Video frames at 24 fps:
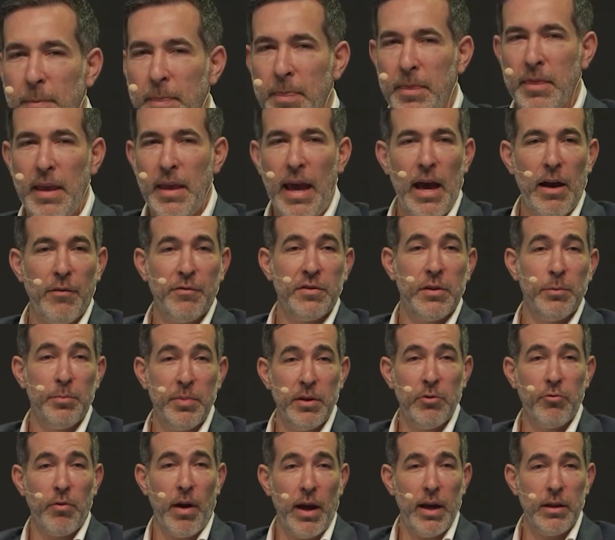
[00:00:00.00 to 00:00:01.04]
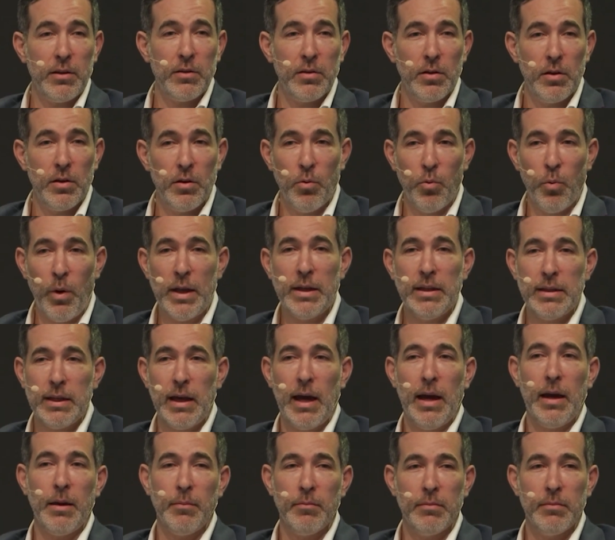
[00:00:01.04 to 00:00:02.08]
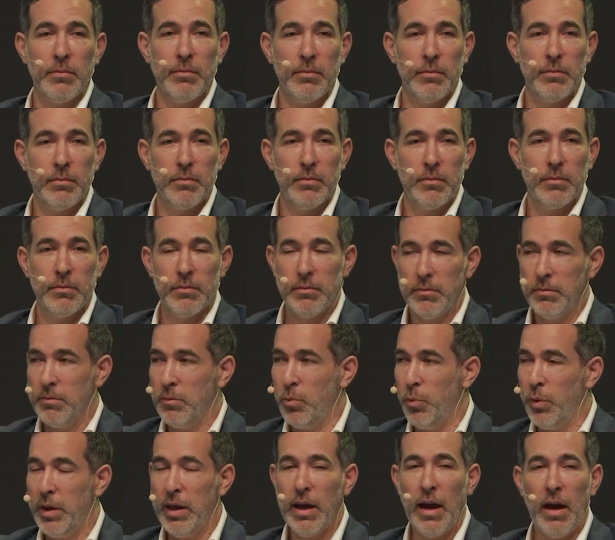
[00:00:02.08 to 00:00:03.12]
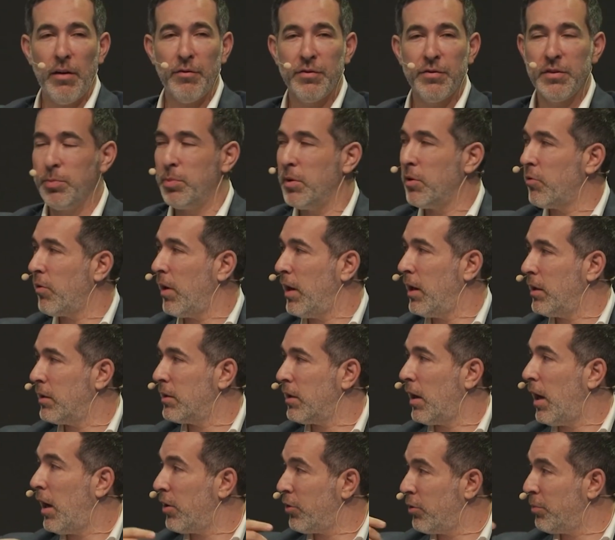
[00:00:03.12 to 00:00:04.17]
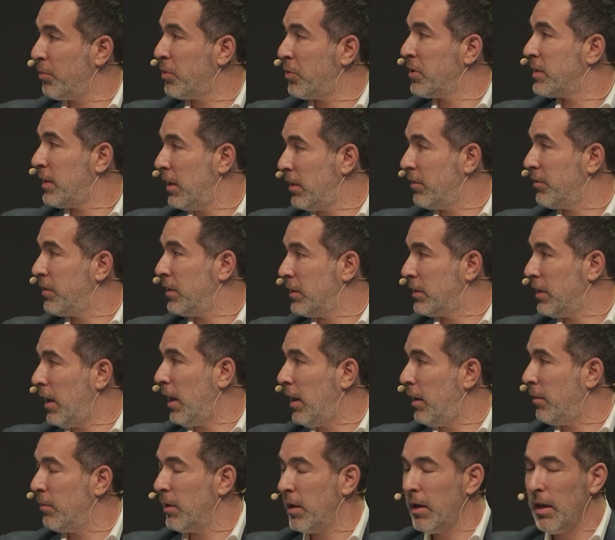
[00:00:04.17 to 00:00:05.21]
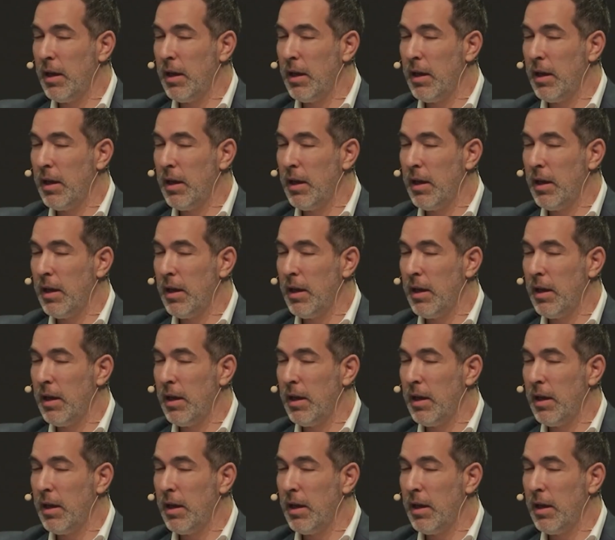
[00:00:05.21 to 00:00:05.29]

They have to be right one time. We have to be right 100% of the time.